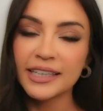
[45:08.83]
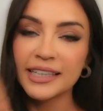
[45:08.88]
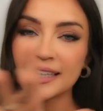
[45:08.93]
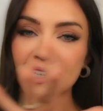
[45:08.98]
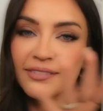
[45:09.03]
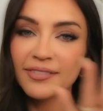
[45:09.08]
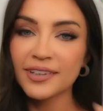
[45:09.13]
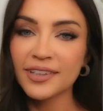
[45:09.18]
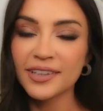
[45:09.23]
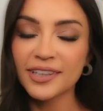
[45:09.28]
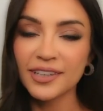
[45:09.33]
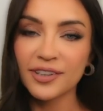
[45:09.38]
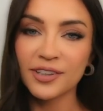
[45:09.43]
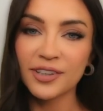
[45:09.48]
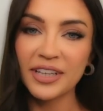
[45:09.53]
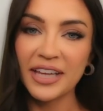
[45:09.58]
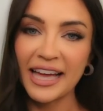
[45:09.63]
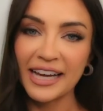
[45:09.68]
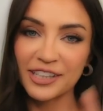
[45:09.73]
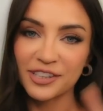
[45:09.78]
Give it a
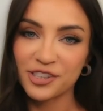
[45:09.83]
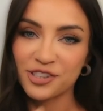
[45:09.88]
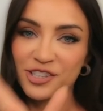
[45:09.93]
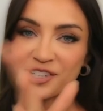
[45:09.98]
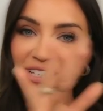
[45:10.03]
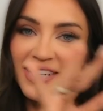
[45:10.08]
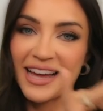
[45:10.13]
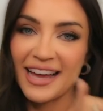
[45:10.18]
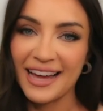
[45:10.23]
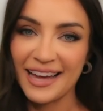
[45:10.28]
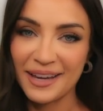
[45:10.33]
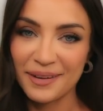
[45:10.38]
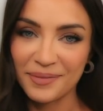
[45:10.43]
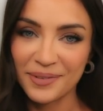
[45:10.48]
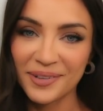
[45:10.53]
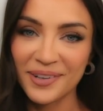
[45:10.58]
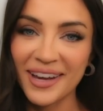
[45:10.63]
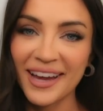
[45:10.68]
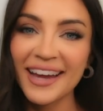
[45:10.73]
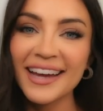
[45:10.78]
little extra
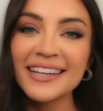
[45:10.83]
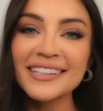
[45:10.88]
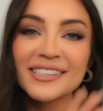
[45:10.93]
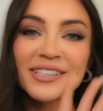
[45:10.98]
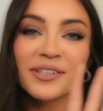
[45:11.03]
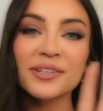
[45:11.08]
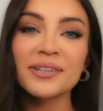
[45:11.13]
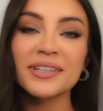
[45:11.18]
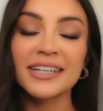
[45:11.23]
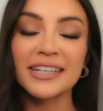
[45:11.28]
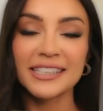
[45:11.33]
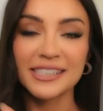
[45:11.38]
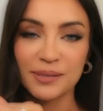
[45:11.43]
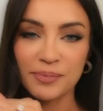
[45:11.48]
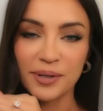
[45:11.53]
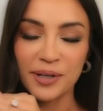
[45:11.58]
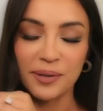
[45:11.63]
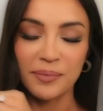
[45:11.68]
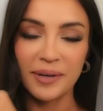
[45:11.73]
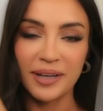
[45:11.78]
time, okay? So you can
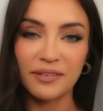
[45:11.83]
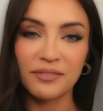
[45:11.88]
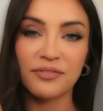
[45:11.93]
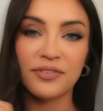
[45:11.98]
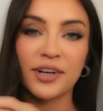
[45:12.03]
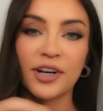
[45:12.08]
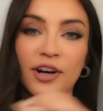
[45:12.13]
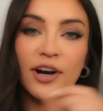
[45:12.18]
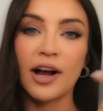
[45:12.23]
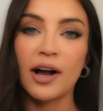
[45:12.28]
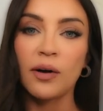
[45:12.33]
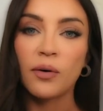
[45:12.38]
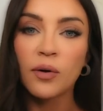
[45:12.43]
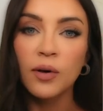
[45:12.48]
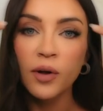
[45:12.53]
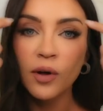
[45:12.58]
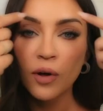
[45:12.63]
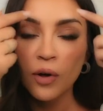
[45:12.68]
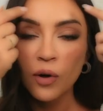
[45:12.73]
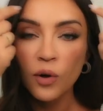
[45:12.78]
experiment and figure out
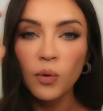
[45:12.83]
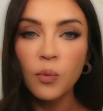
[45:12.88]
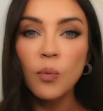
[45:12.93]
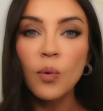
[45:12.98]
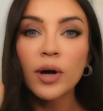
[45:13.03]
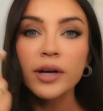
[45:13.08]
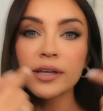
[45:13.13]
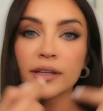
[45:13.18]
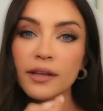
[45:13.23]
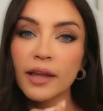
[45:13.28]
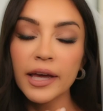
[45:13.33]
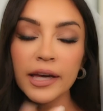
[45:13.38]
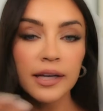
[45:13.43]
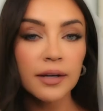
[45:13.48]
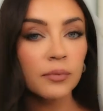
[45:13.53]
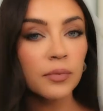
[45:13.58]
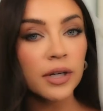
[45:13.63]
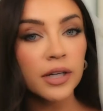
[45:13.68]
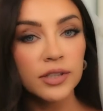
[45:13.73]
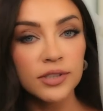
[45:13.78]
what you like
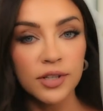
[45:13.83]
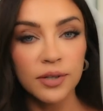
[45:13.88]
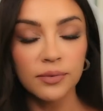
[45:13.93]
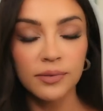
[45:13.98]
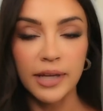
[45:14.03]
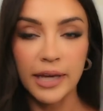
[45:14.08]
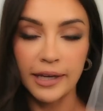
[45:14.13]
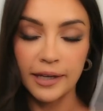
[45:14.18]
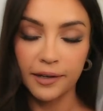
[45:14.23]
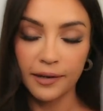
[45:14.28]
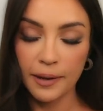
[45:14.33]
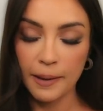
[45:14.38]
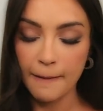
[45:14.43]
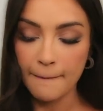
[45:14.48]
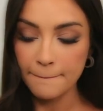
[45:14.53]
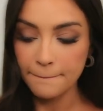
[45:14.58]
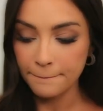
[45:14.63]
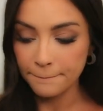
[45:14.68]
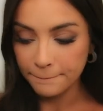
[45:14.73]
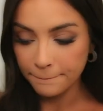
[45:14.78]
and what you don't like.
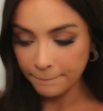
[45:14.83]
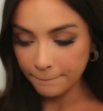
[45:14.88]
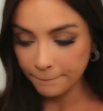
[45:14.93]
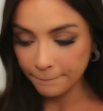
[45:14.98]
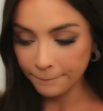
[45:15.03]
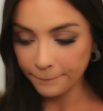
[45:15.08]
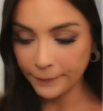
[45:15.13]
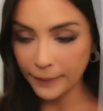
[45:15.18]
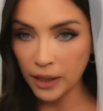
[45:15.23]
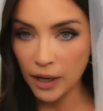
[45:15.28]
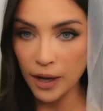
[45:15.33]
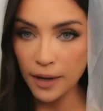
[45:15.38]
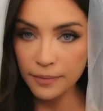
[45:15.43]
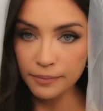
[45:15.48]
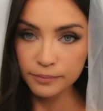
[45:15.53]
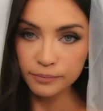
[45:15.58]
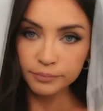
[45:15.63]
Okay?